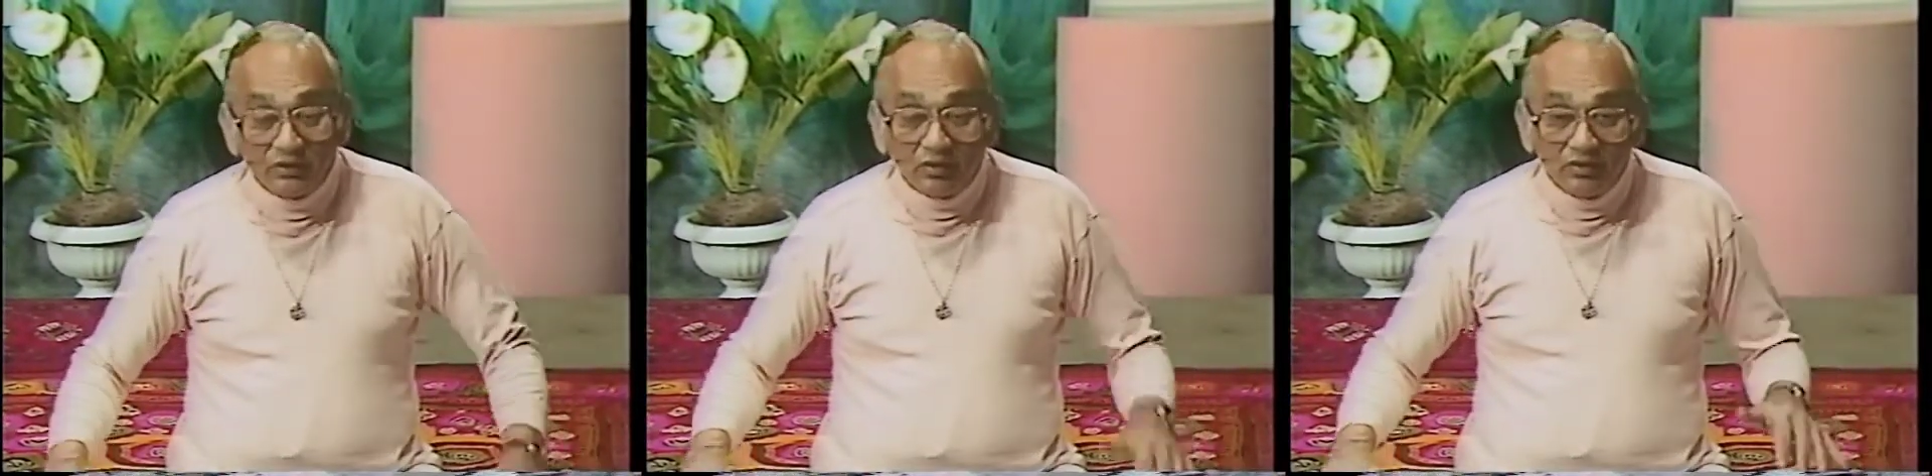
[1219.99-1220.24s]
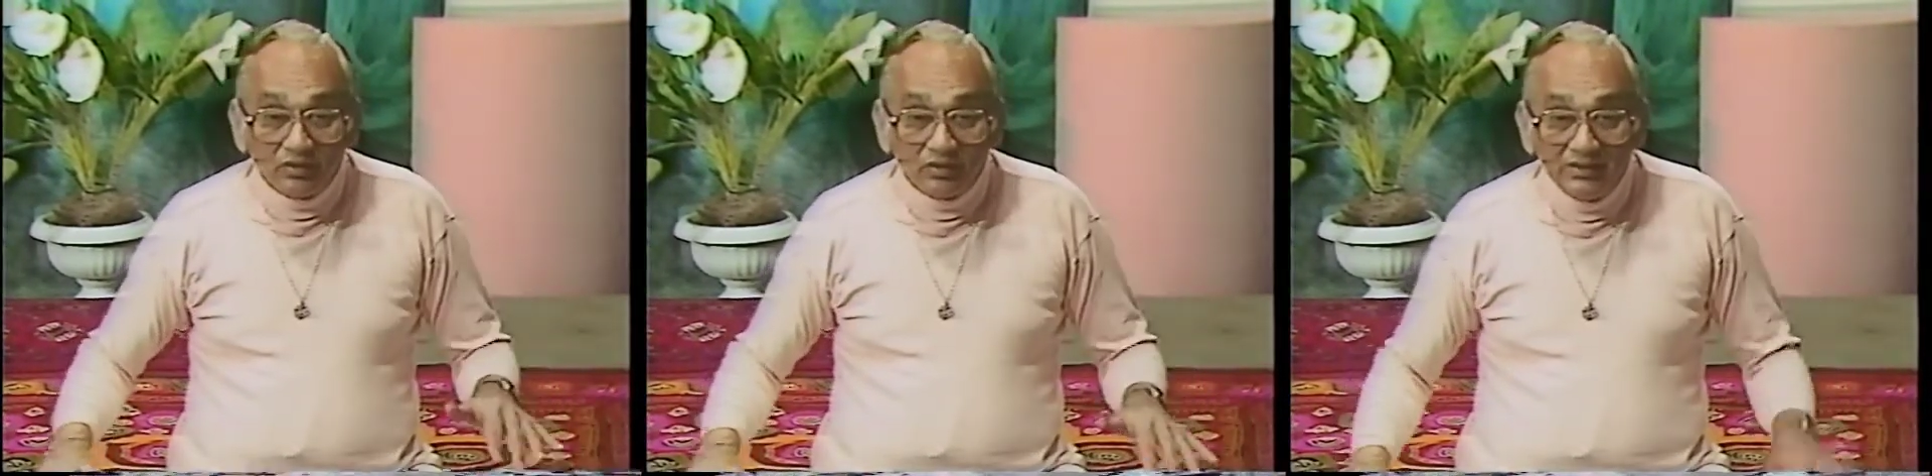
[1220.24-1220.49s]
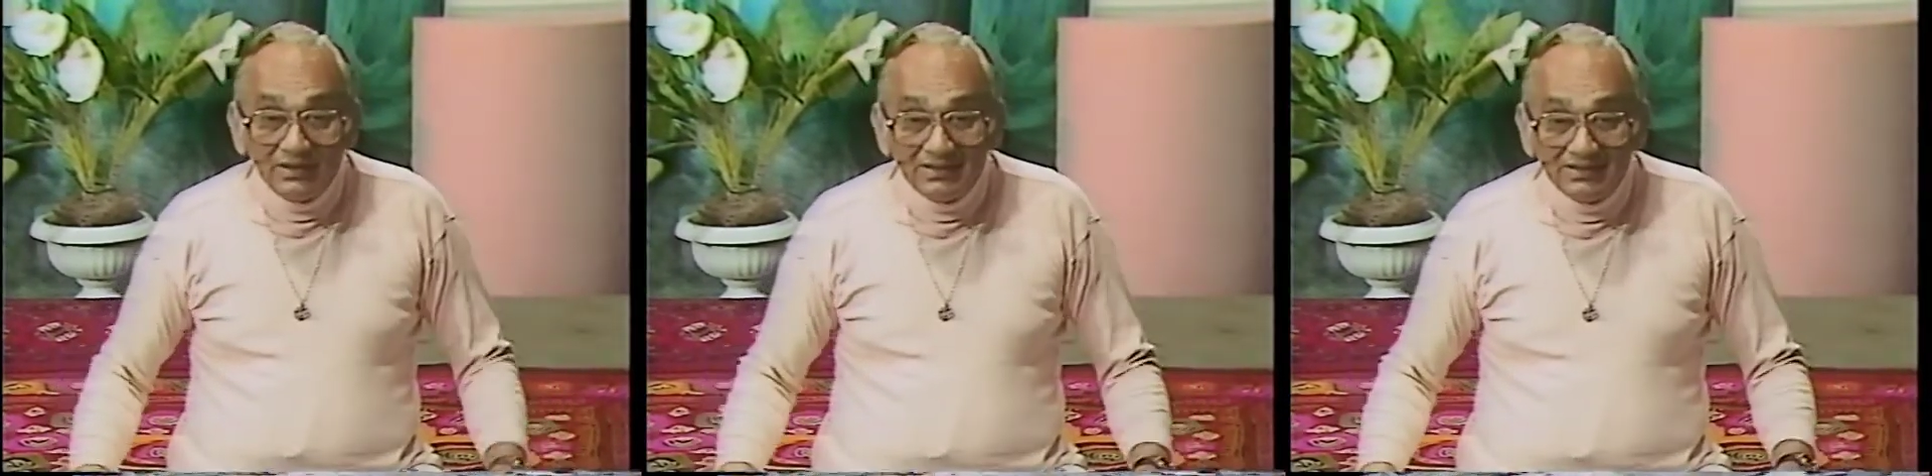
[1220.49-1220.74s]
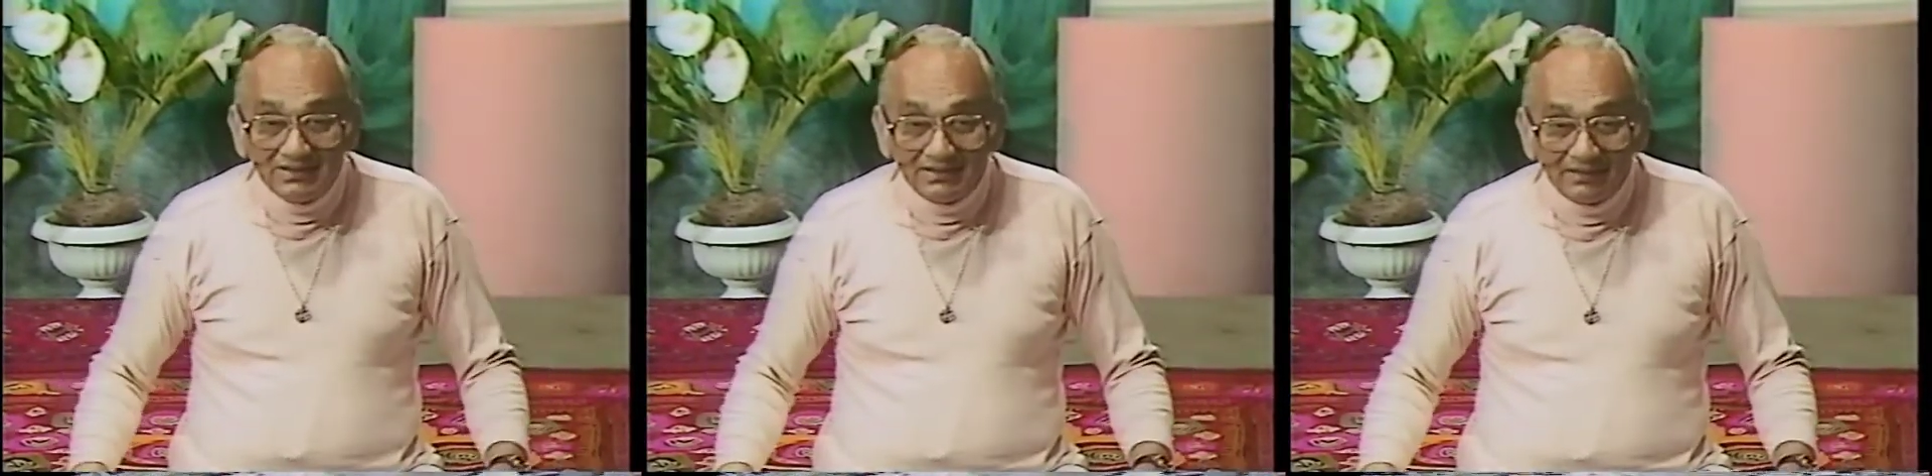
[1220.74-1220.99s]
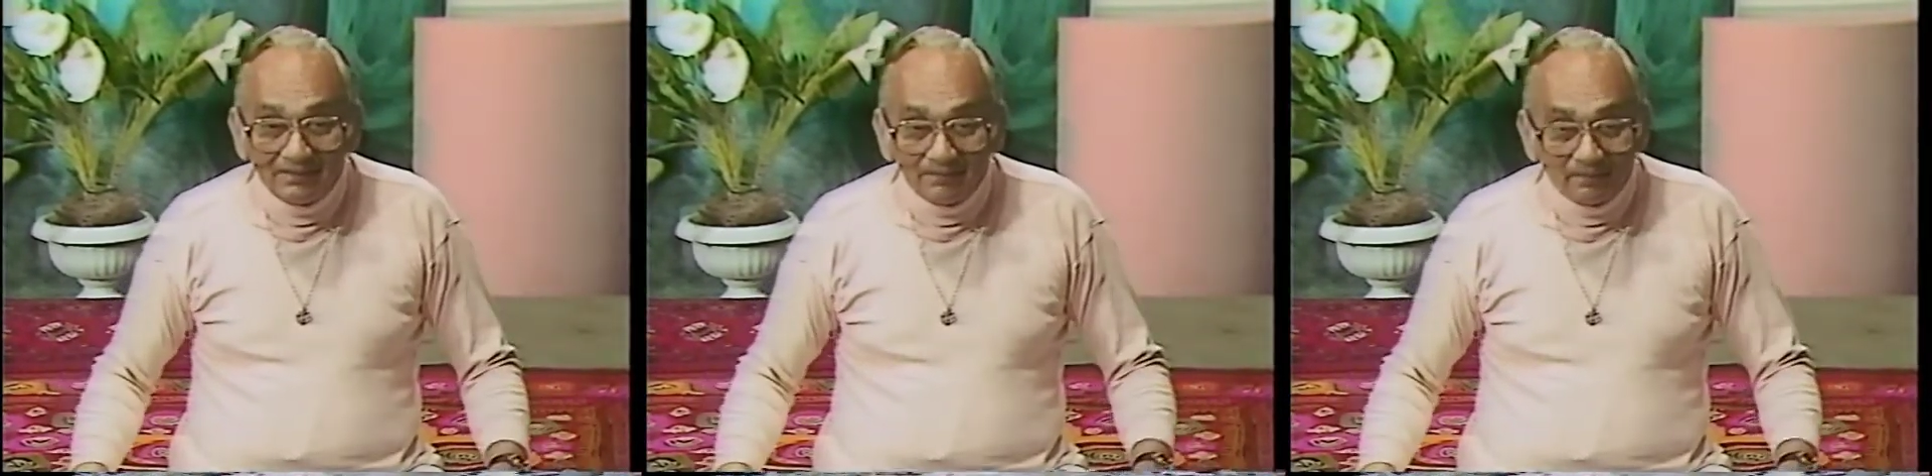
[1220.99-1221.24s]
on your knees.